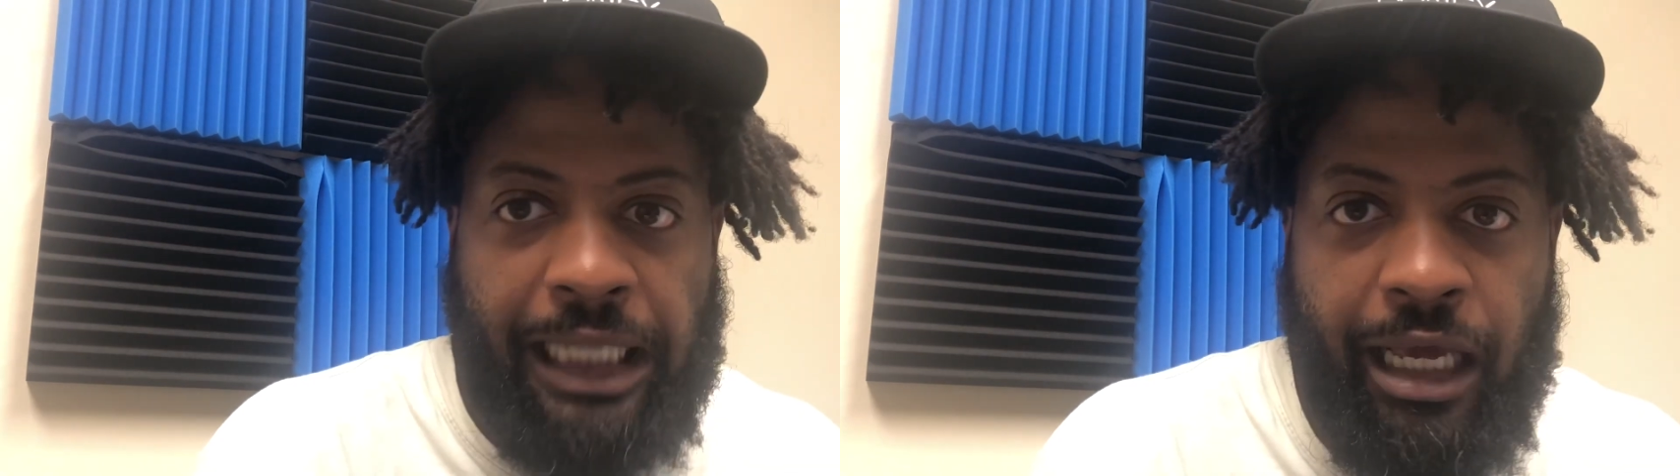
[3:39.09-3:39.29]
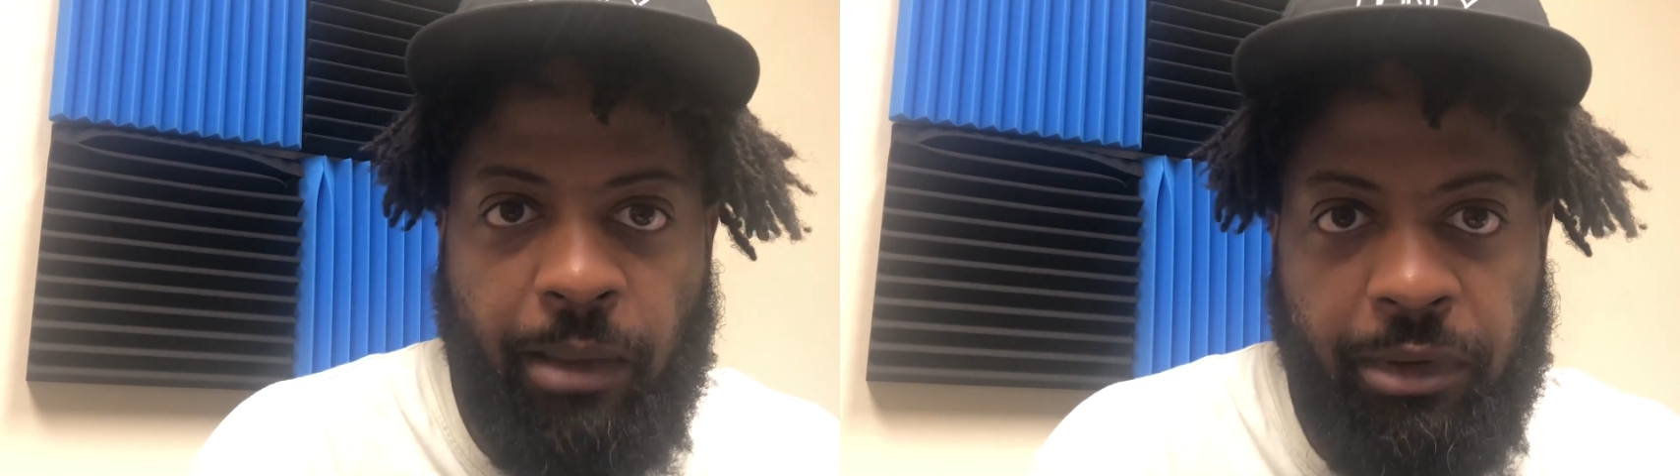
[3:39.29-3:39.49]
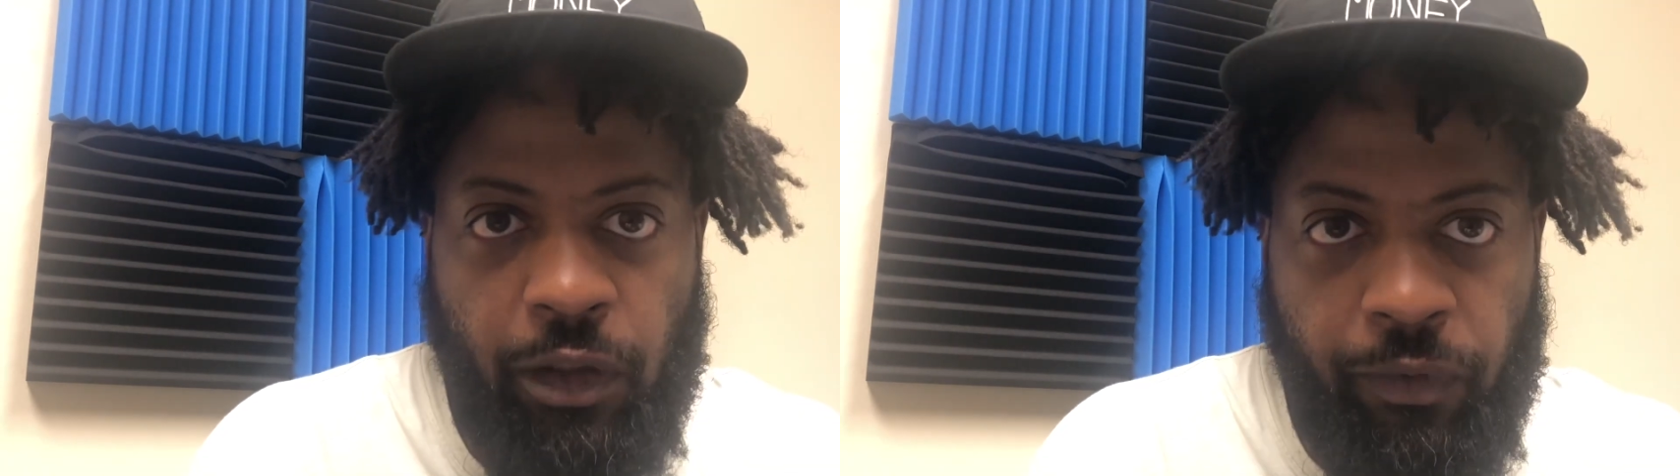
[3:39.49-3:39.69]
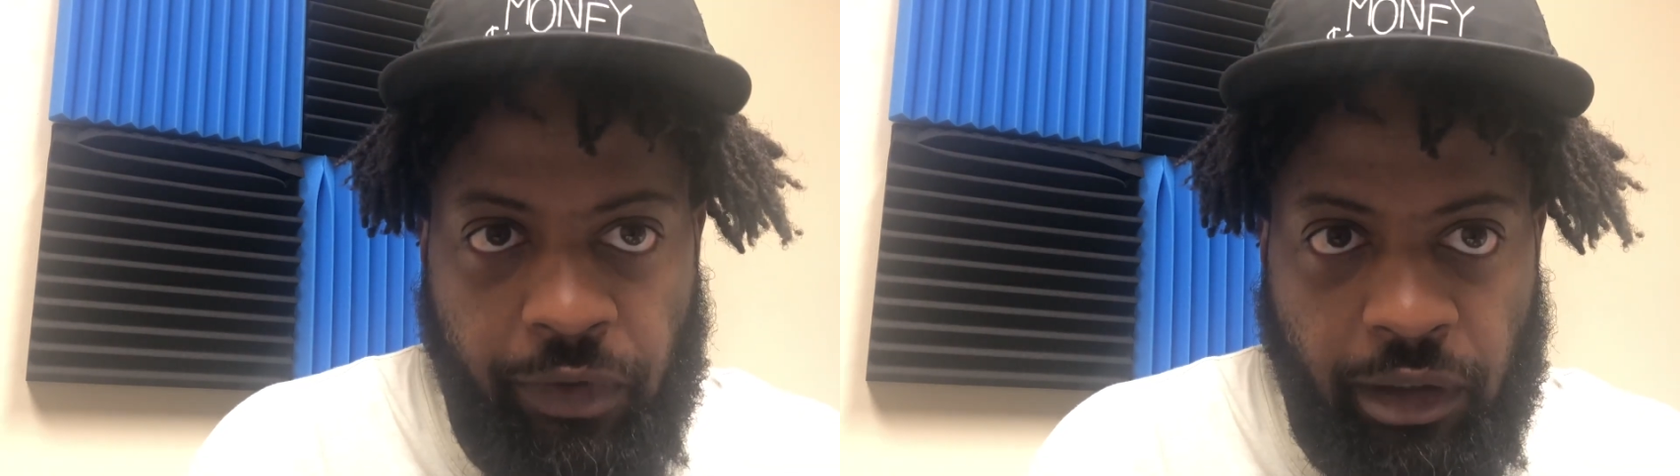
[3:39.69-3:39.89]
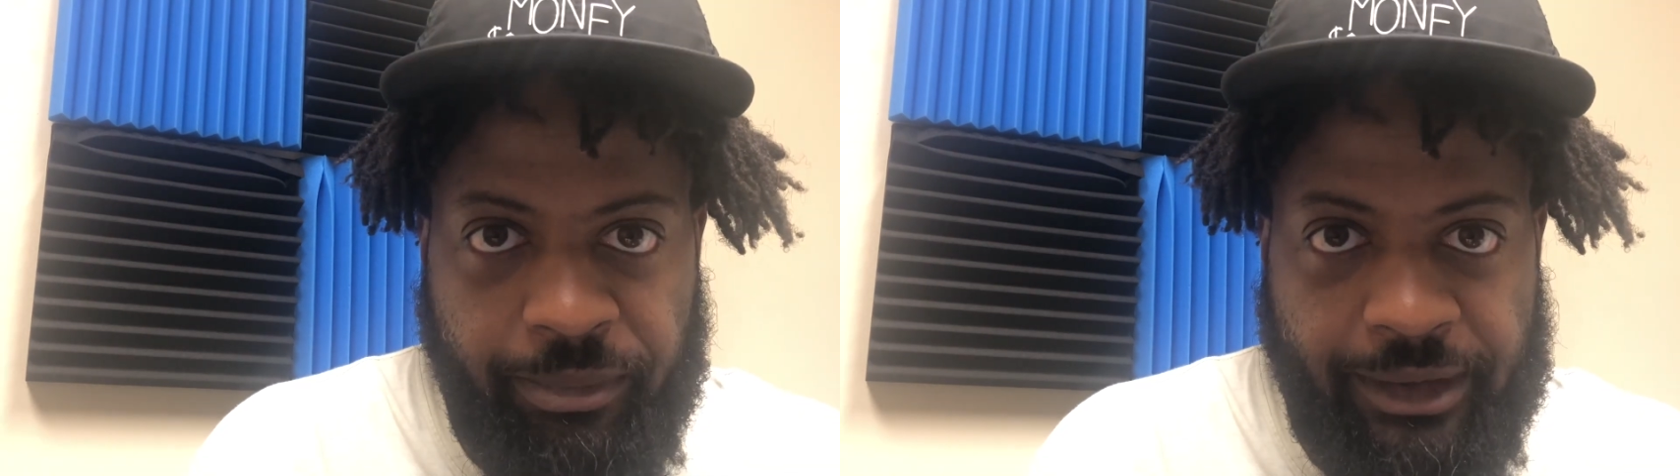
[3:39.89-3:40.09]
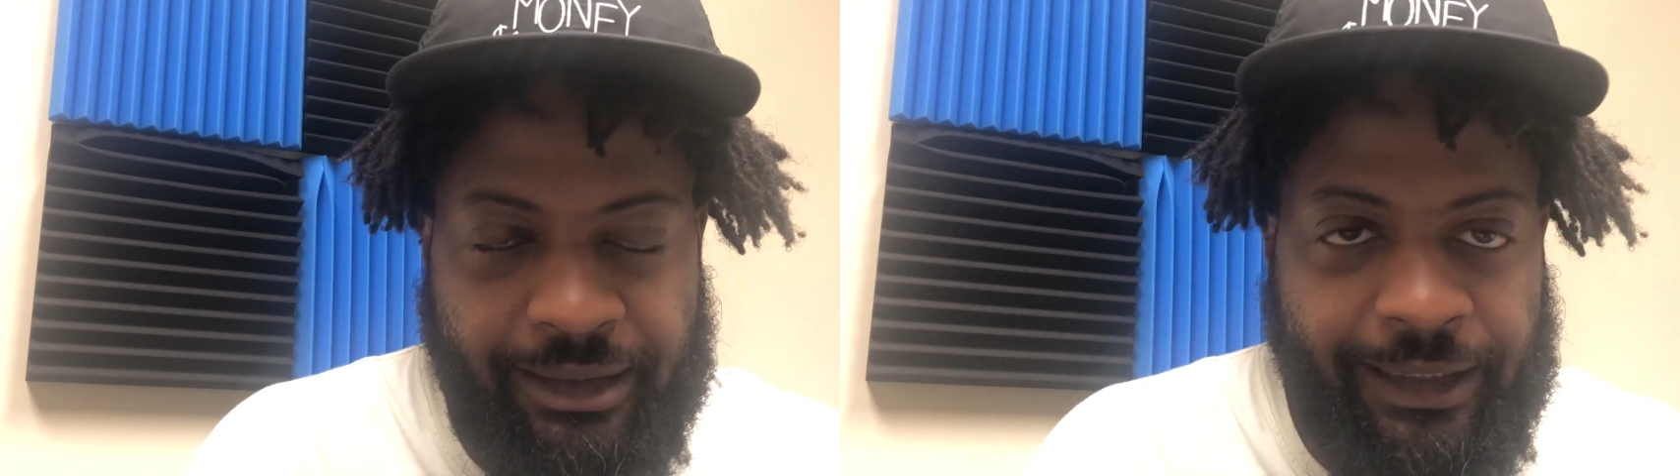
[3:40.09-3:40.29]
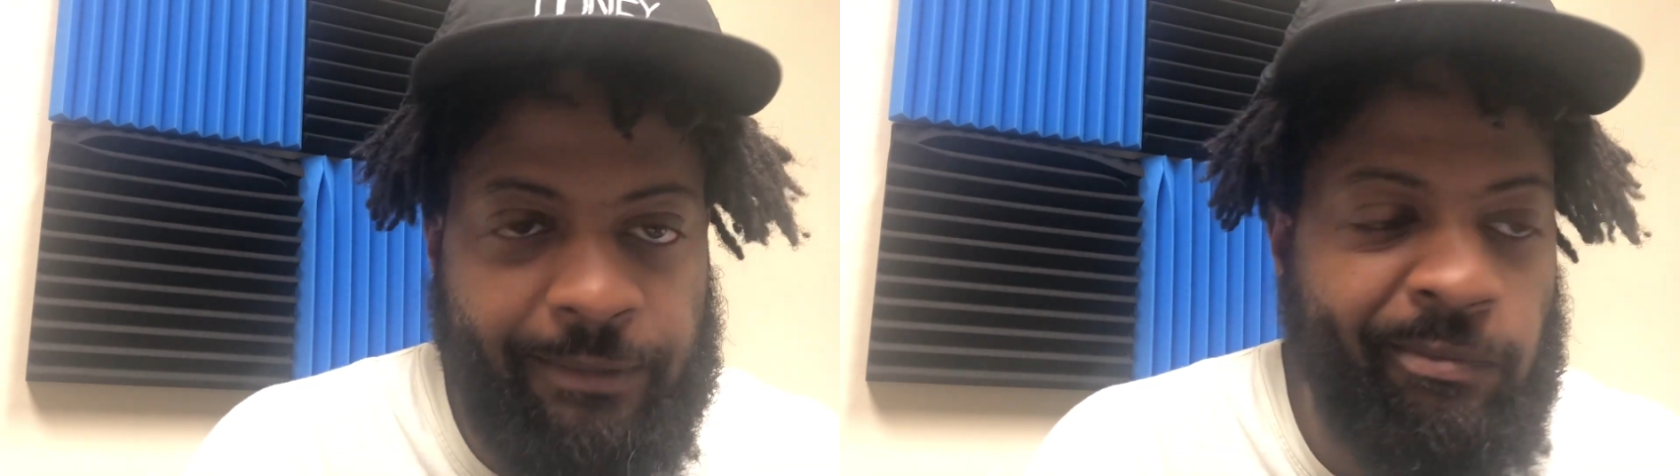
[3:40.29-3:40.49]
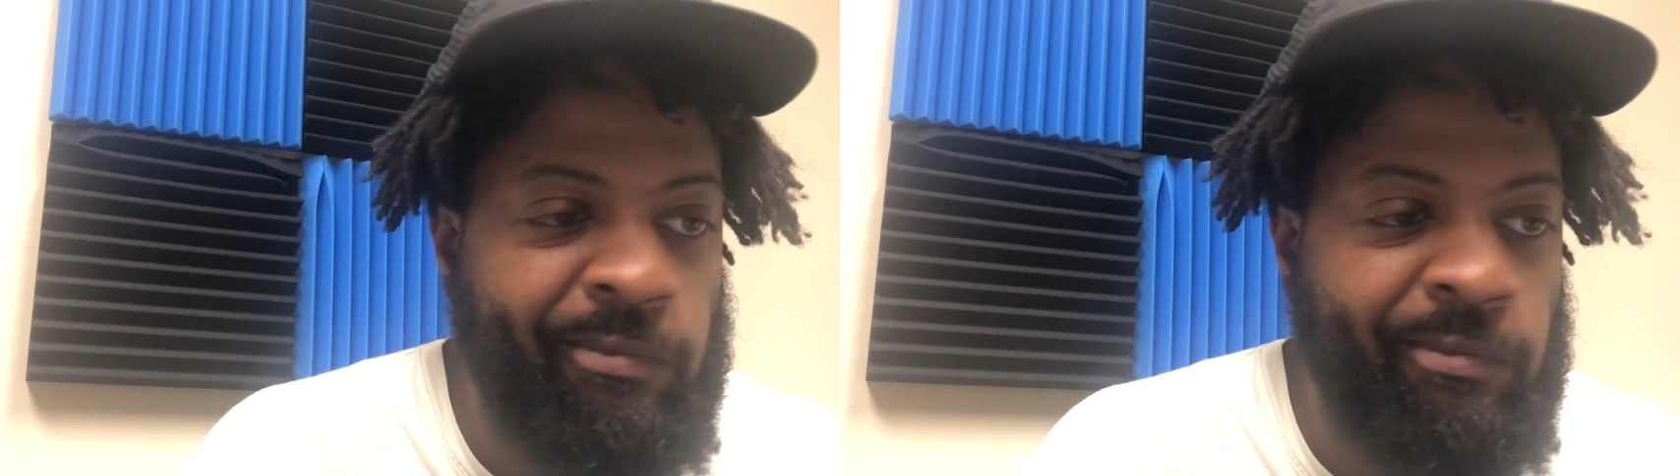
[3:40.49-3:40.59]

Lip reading: down below 30%.